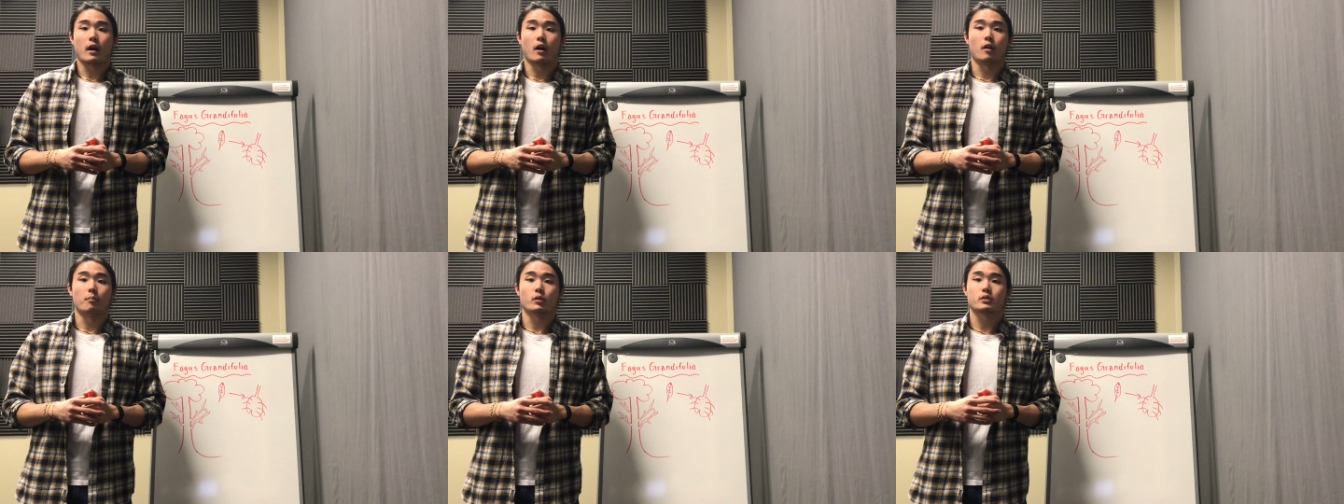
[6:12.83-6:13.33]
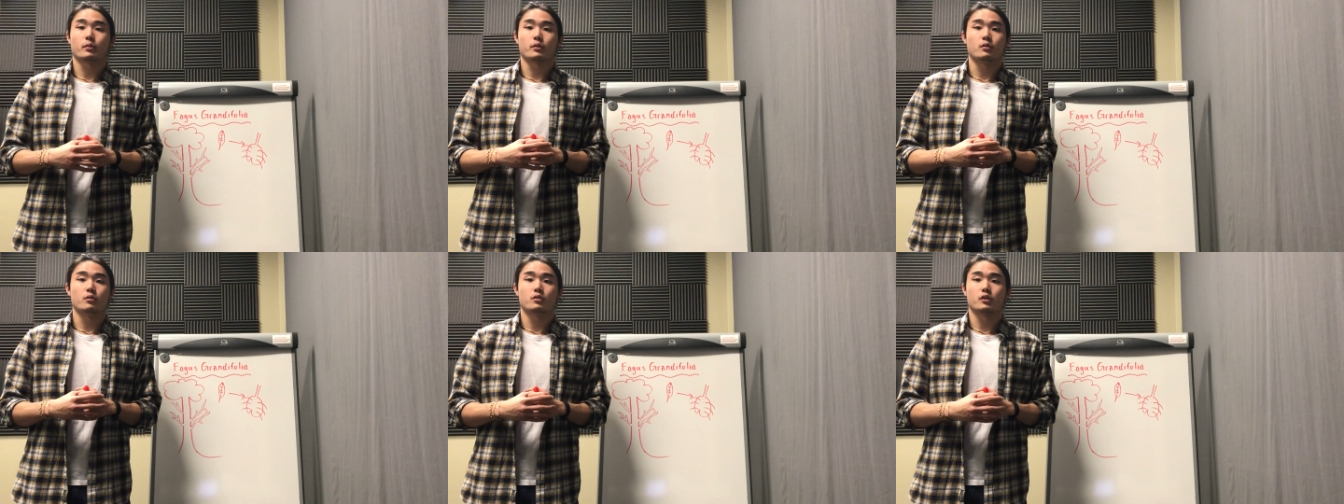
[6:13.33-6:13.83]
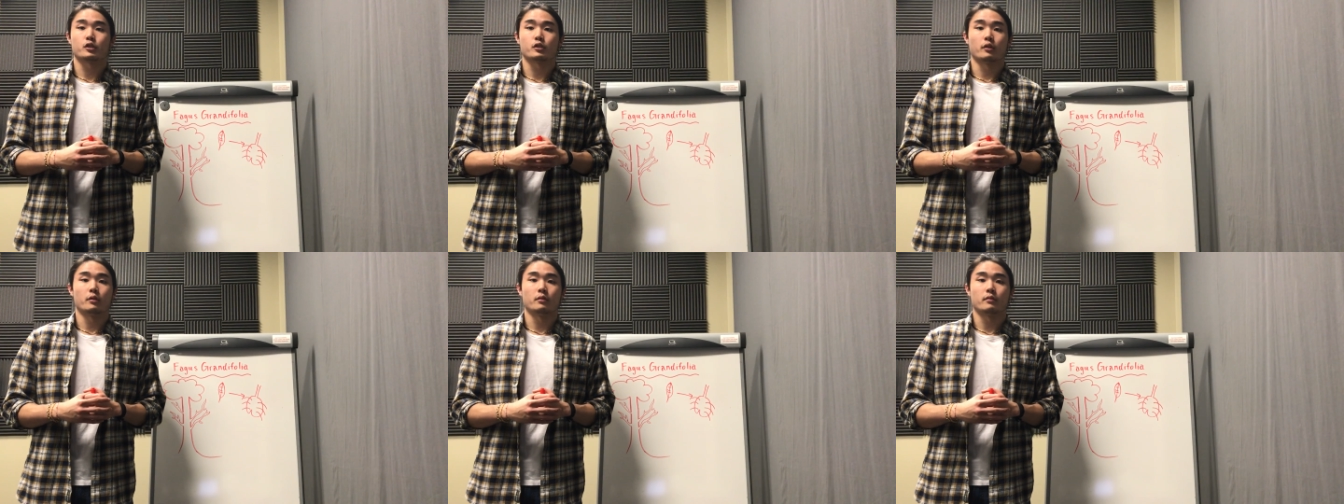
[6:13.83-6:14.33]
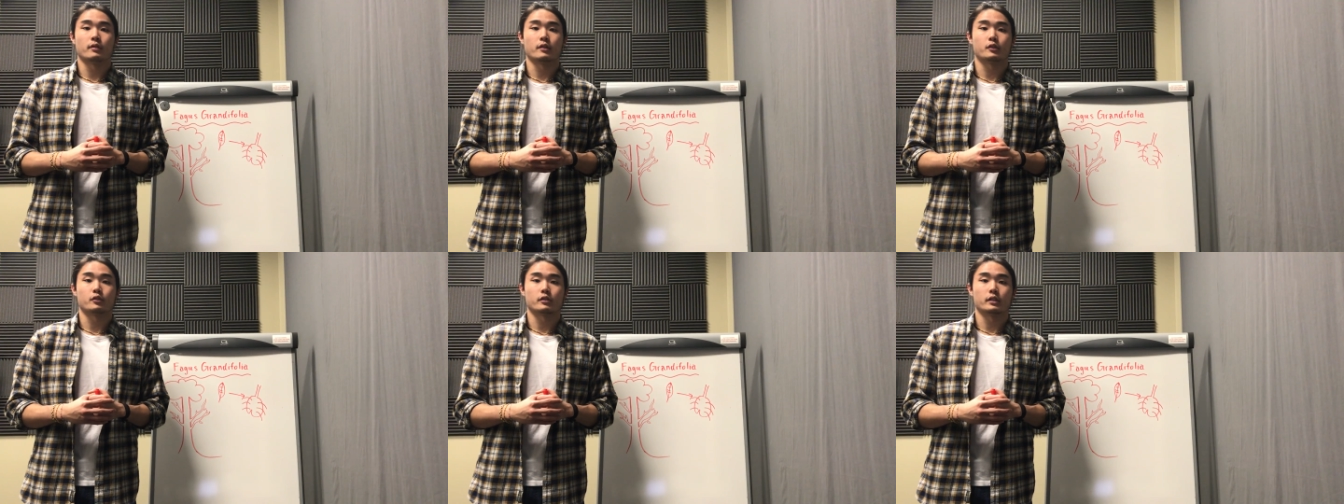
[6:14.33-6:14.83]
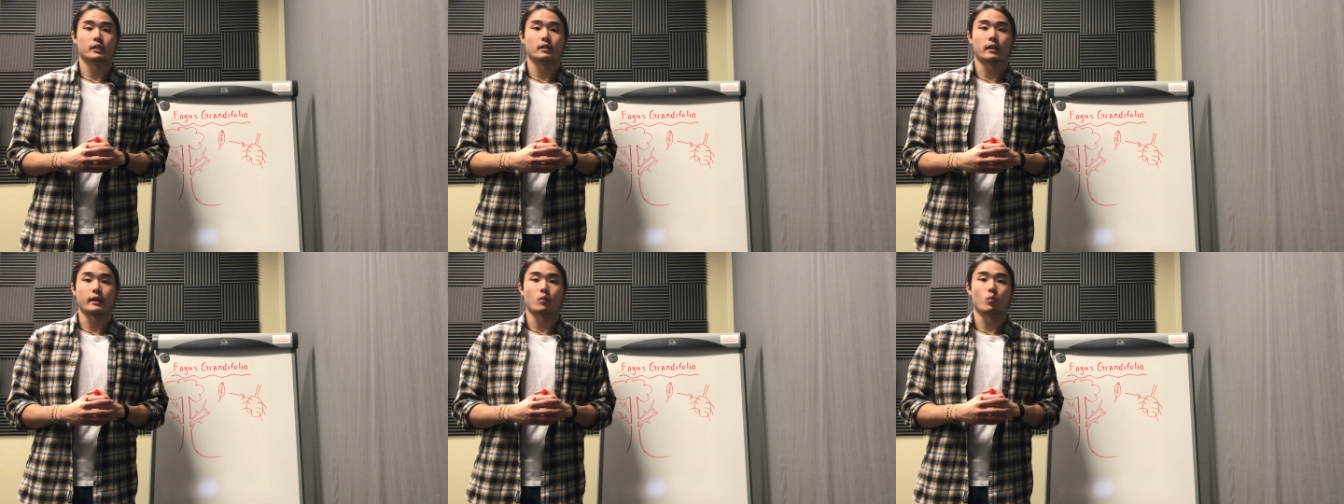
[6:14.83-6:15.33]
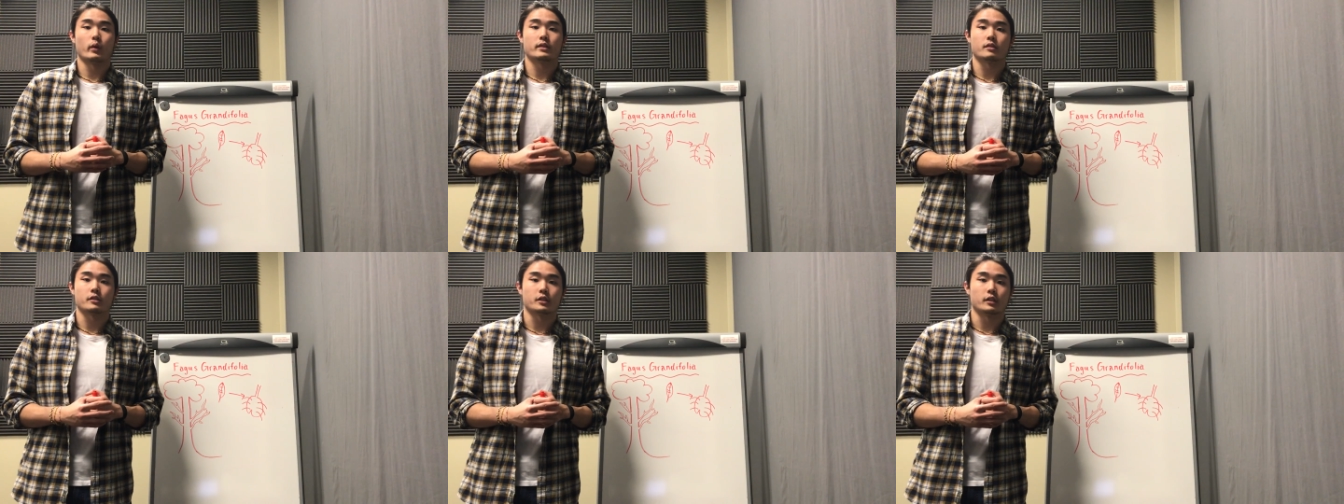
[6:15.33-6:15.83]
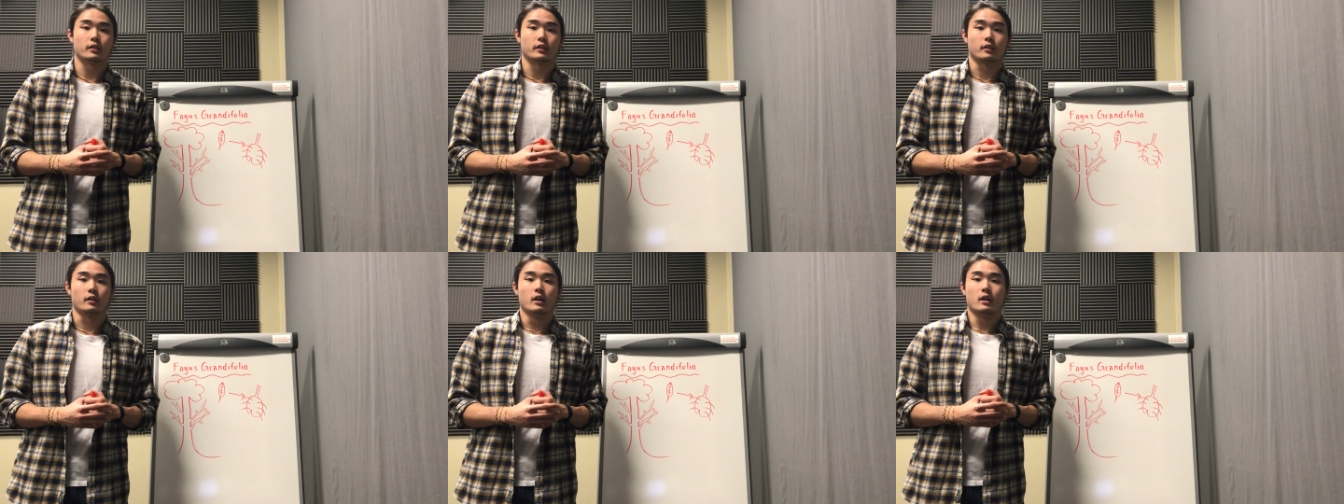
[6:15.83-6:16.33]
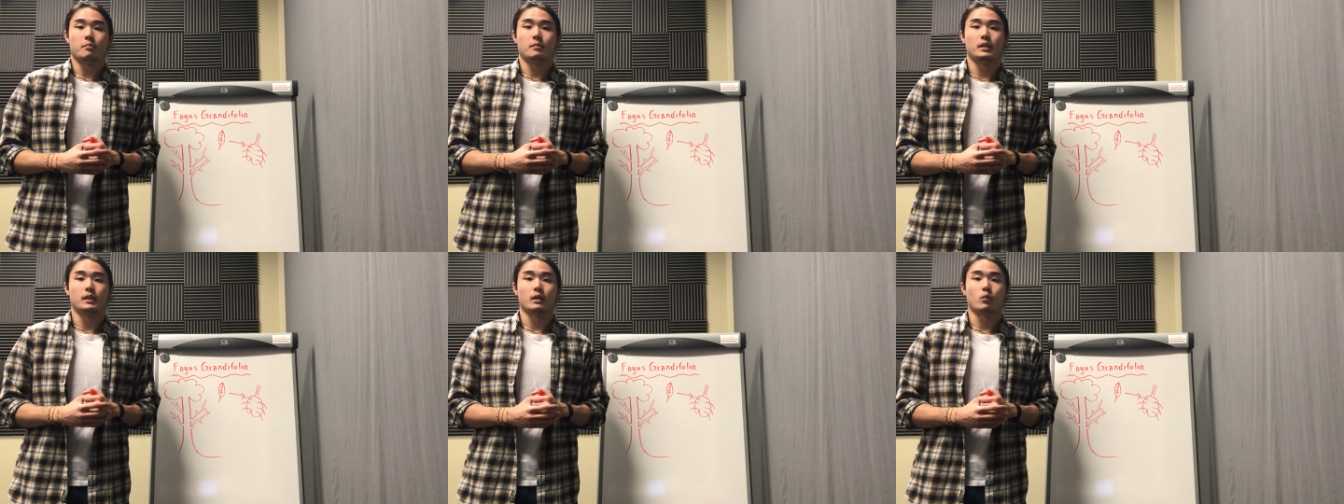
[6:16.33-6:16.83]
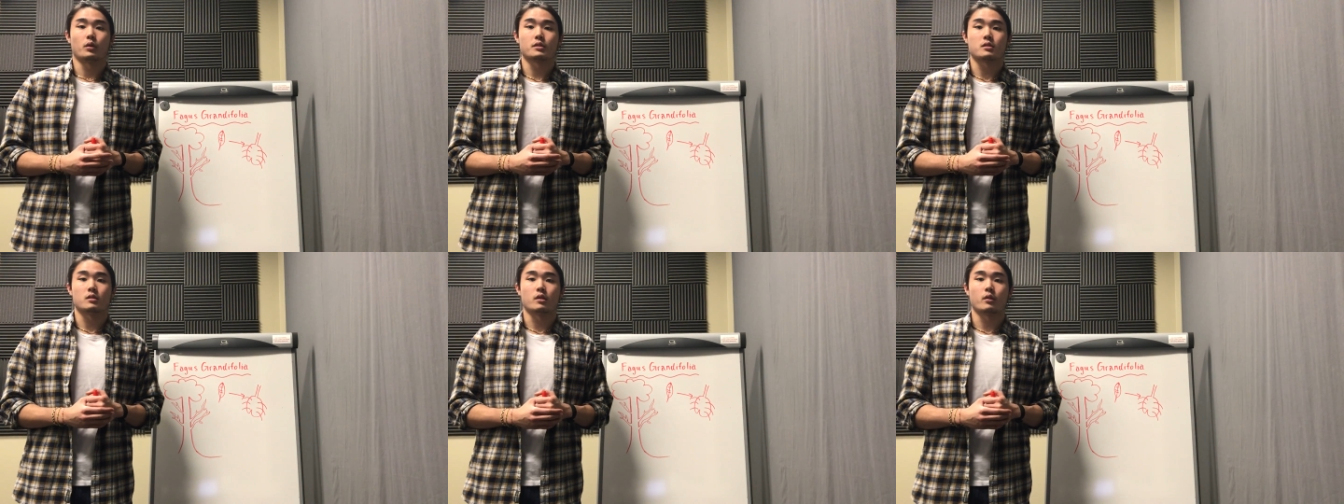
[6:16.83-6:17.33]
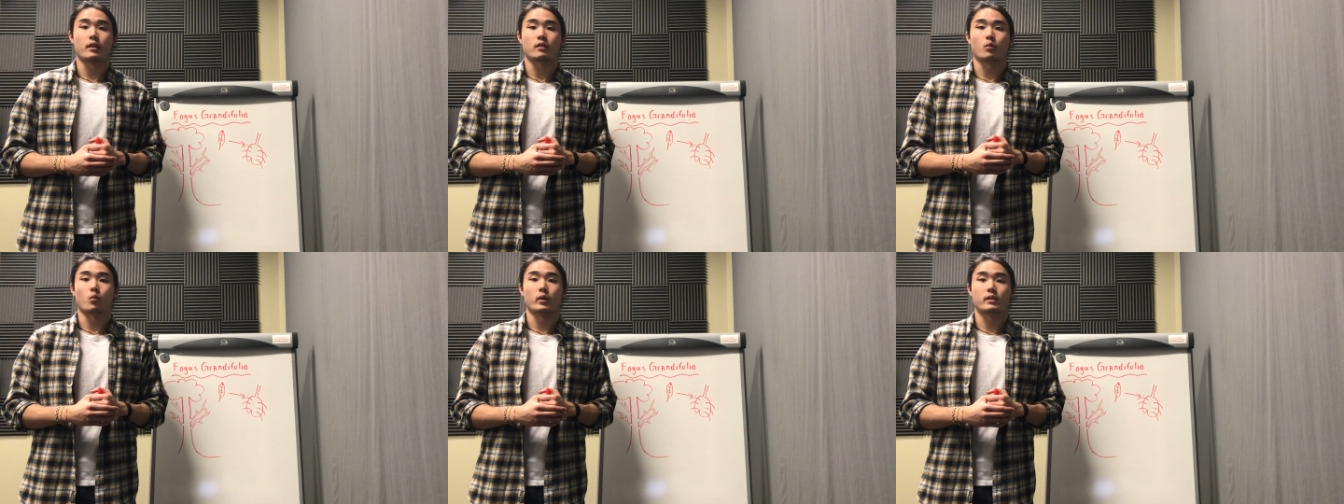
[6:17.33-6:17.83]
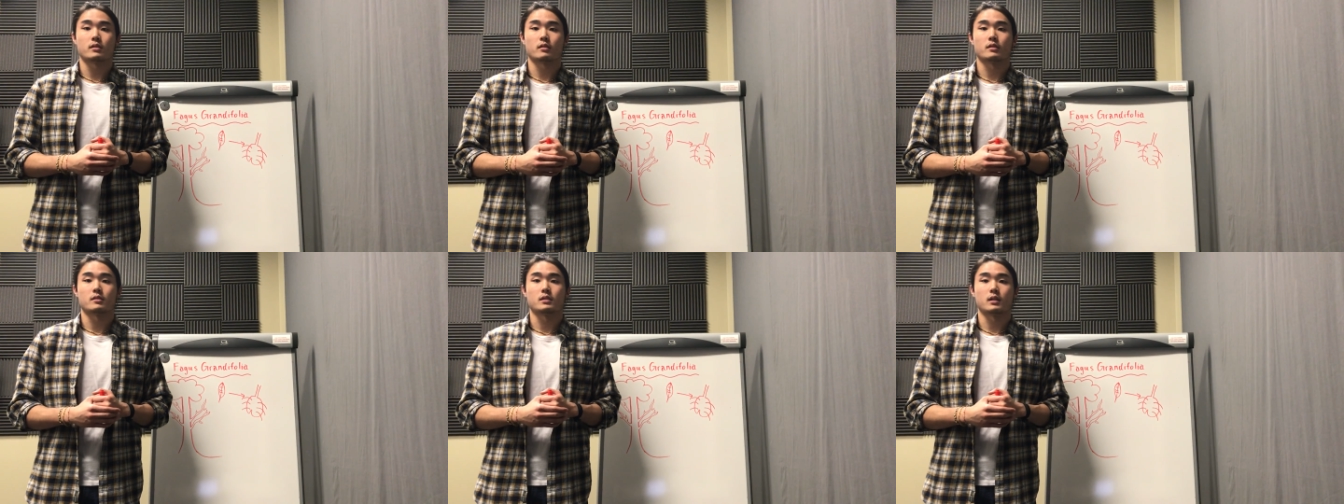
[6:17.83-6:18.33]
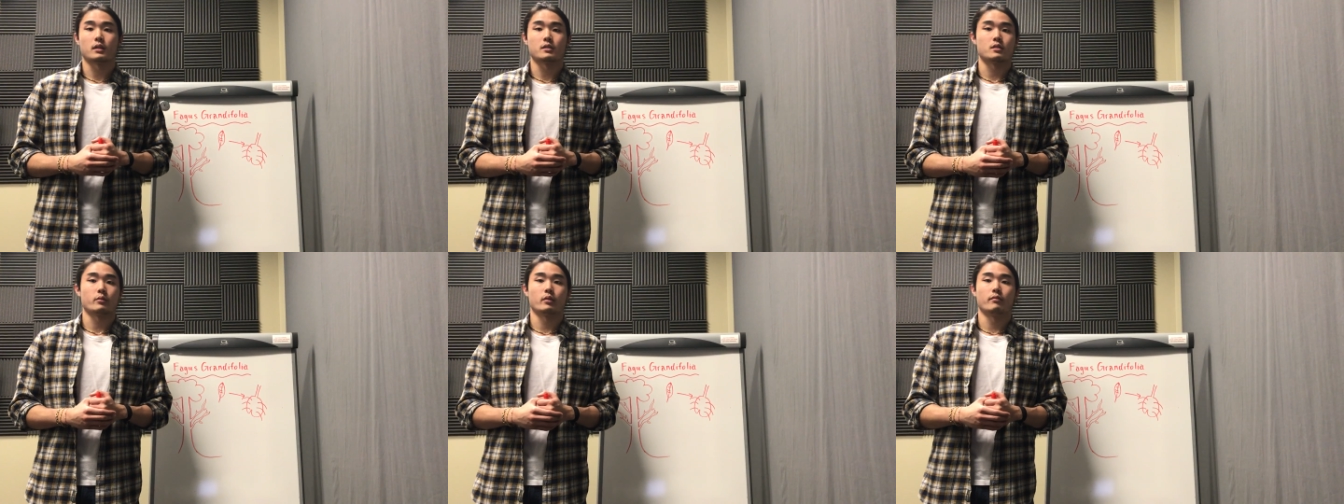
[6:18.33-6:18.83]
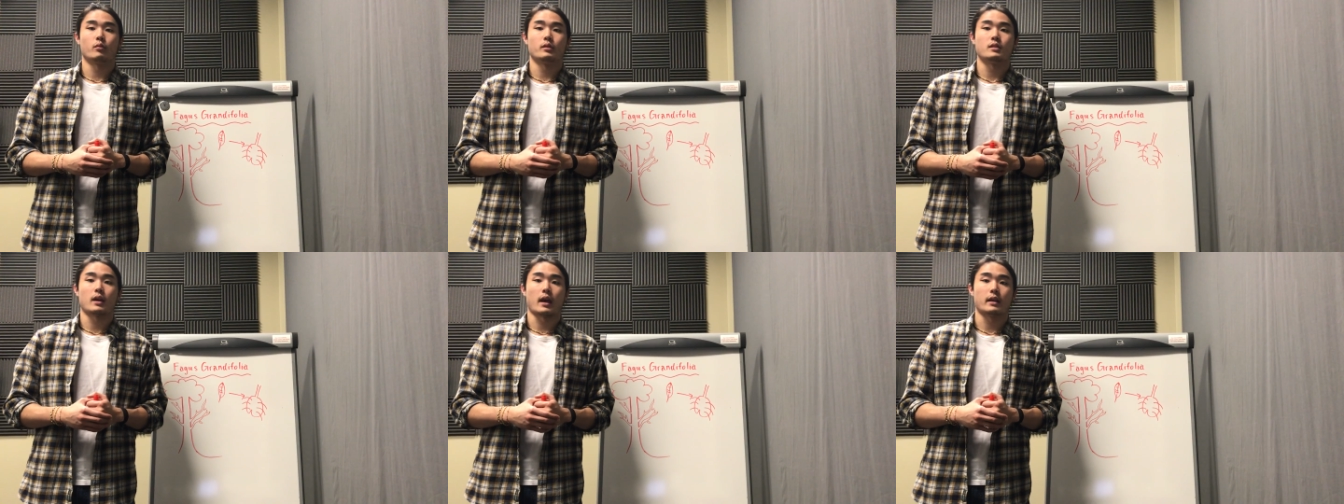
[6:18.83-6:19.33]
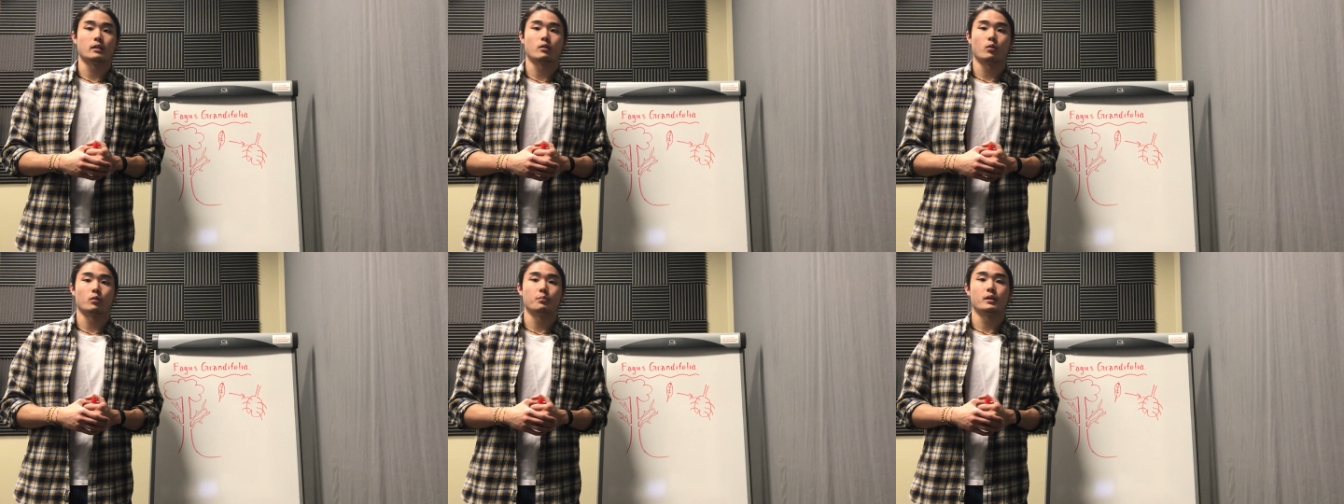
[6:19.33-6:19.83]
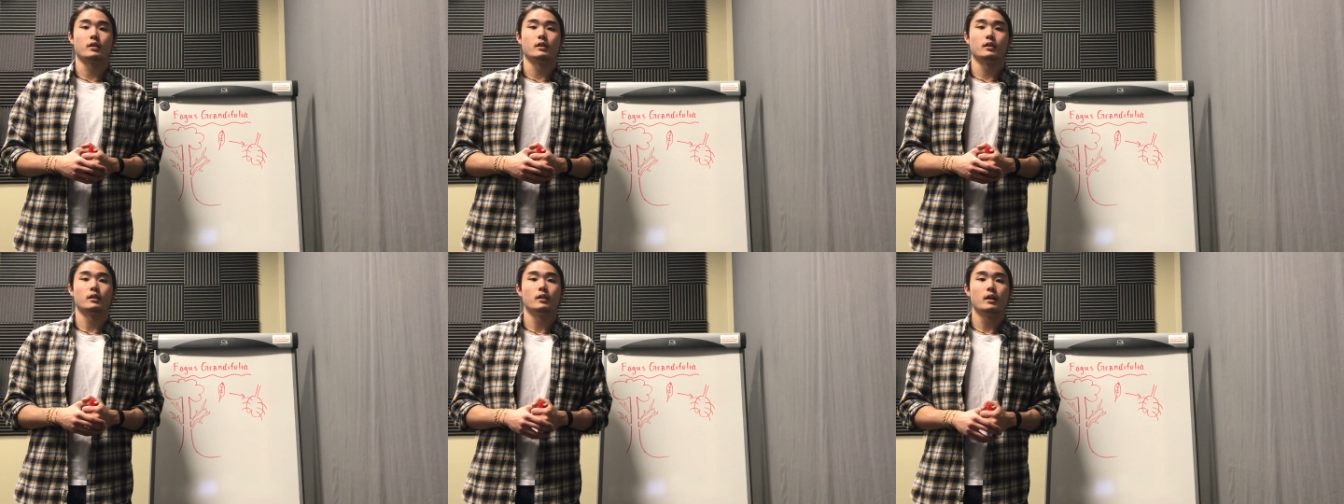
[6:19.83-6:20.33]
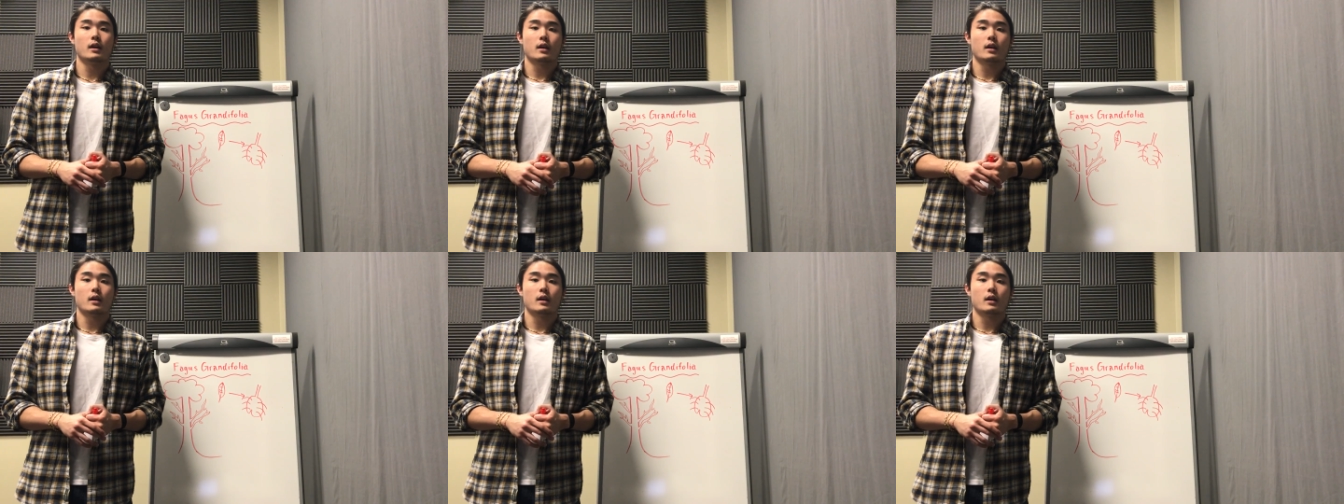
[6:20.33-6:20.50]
Multiple cues are shown for the tree, like winter chilling, meaning it wants to know that the winter is done so it avoids any cold period.